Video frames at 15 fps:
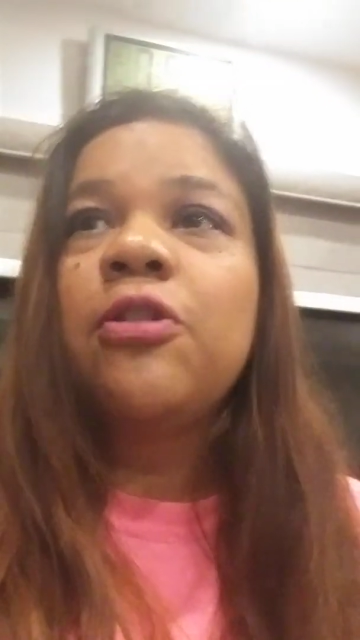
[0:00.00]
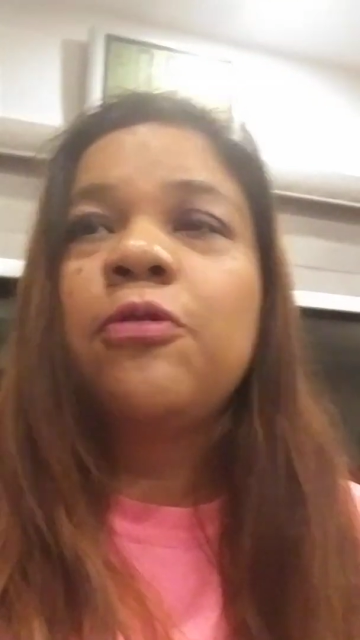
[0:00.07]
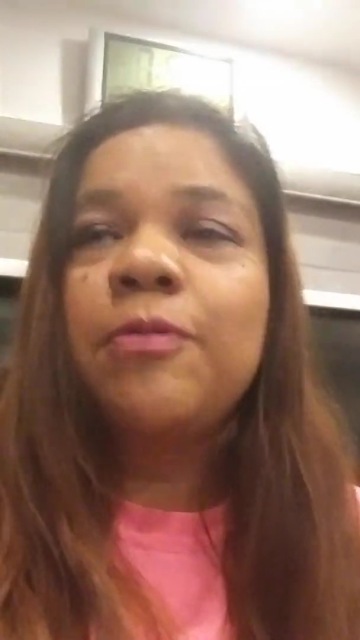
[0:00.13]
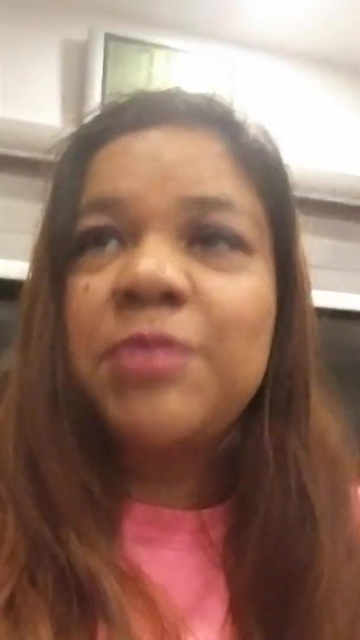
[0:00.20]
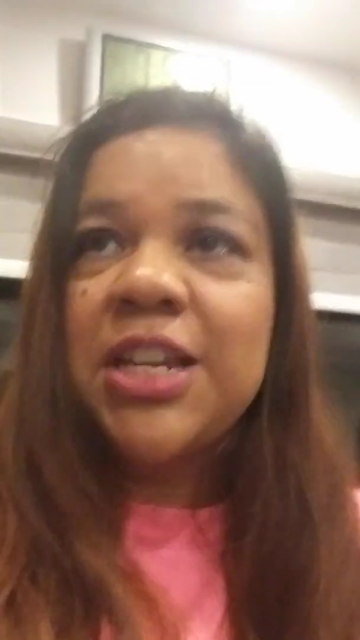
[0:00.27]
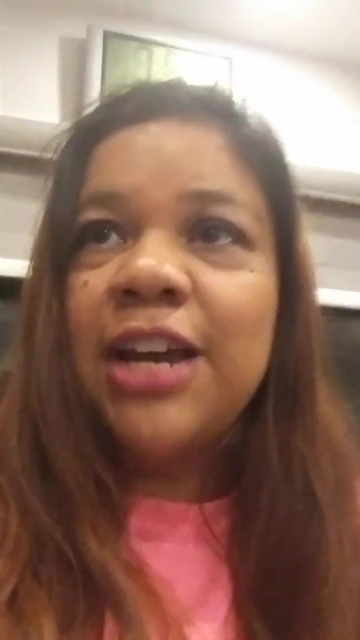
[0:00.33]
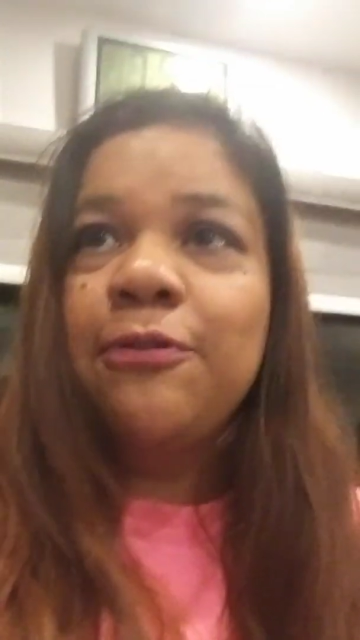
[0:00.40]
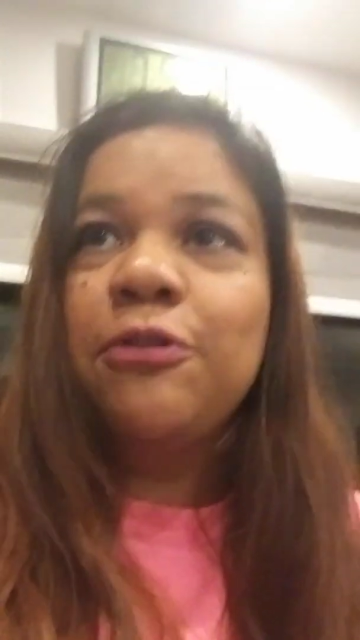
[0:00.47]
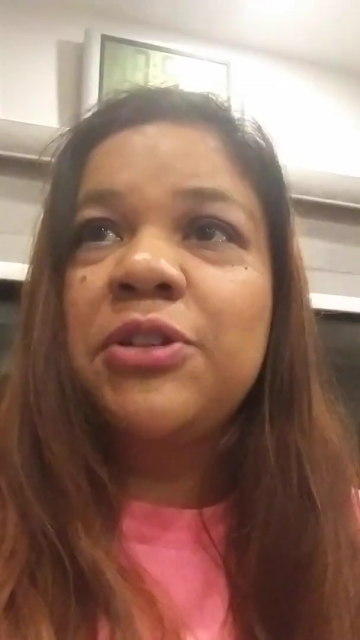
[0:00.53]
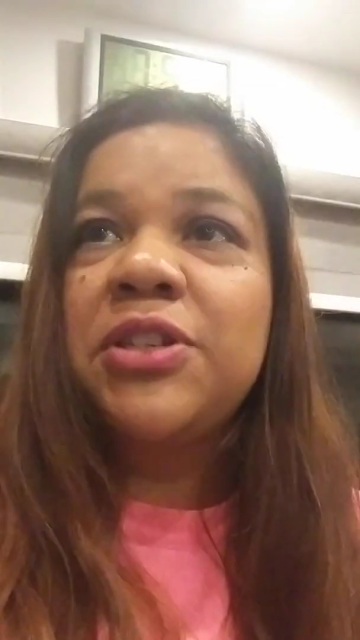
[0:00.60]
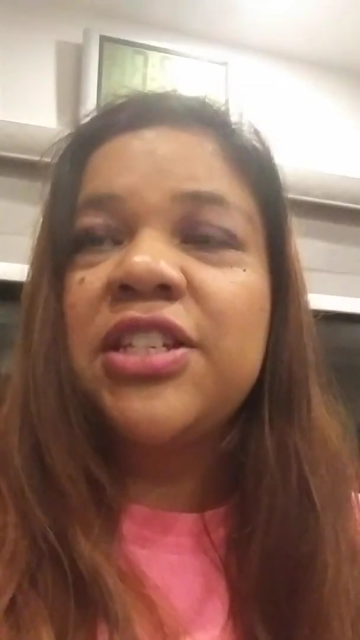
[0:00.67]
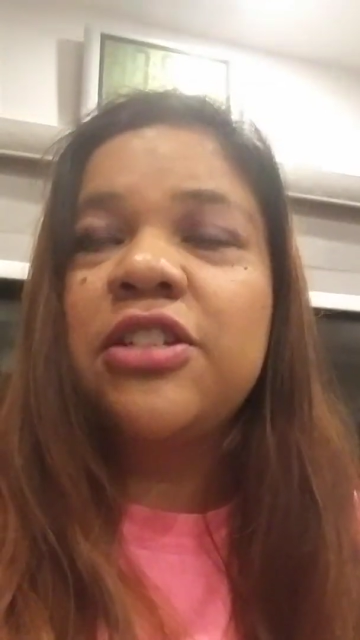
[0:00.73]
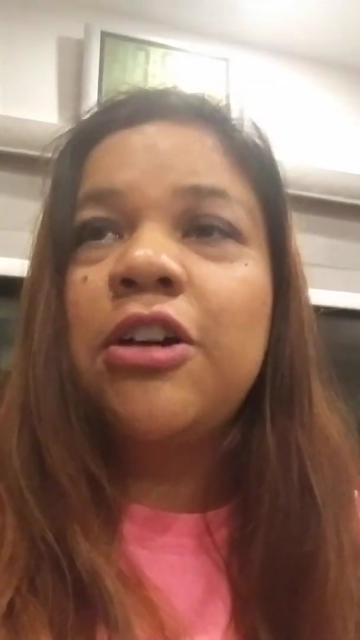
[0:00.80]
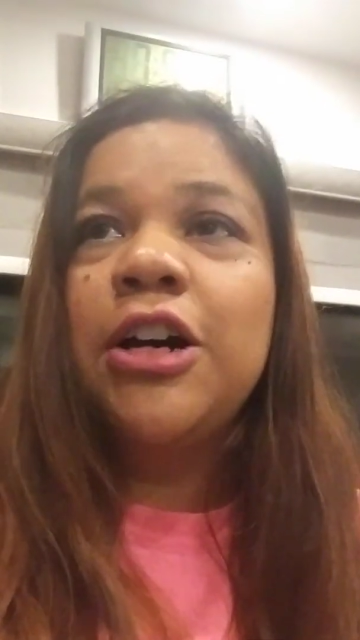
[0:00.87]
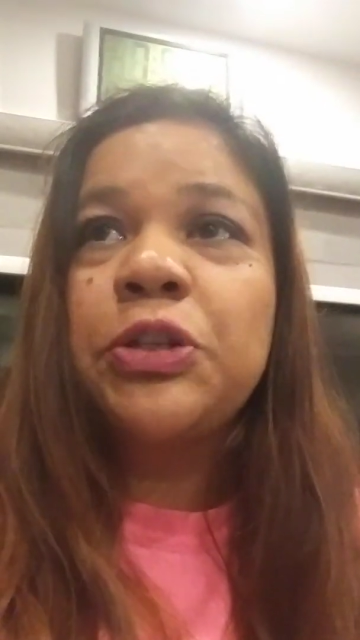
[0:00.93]
From San
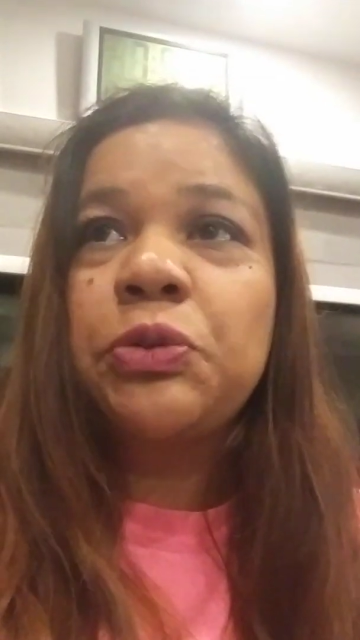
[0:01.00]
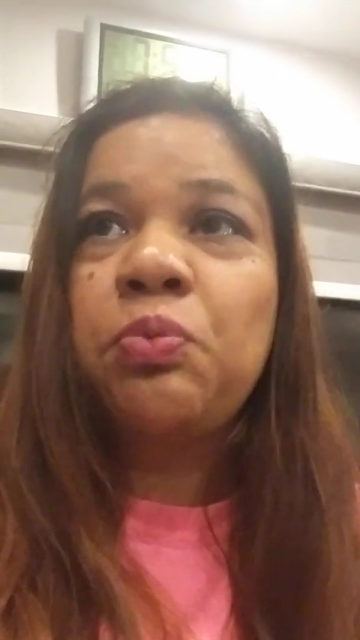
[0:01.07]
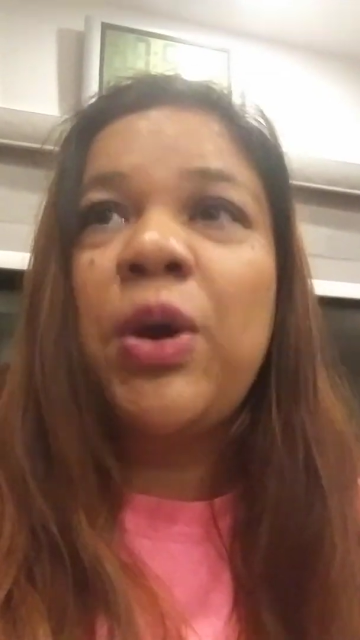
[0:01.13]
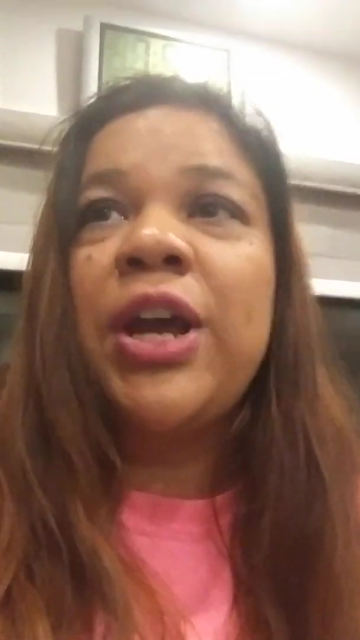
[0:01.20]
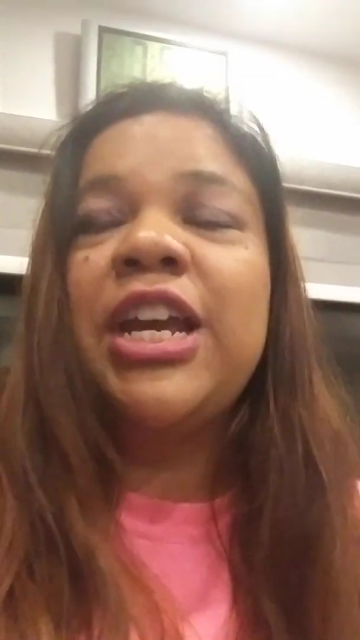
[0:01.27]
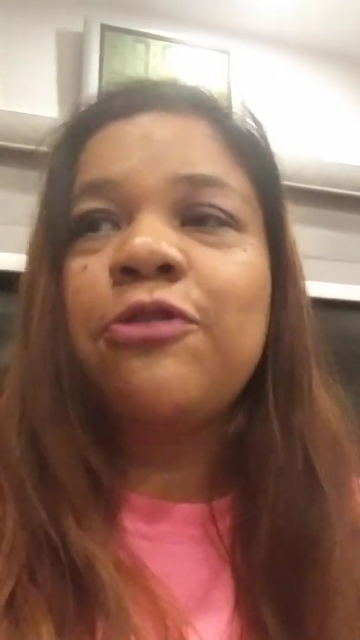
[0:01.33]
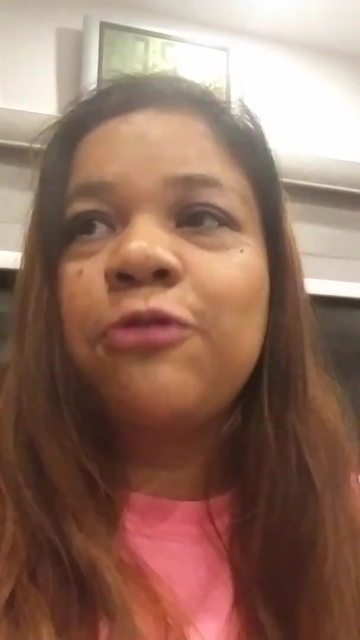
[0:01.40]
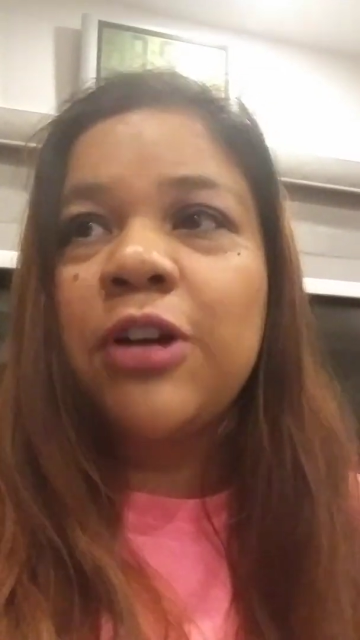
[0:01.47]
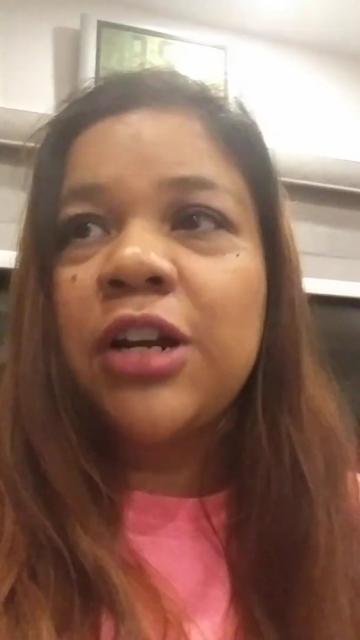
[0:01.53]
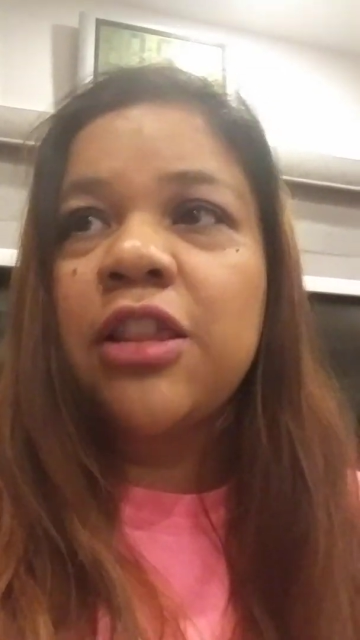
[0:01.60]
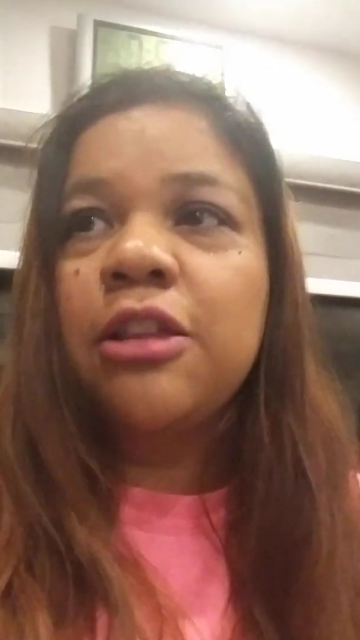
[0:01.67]
Francisco, I was right in front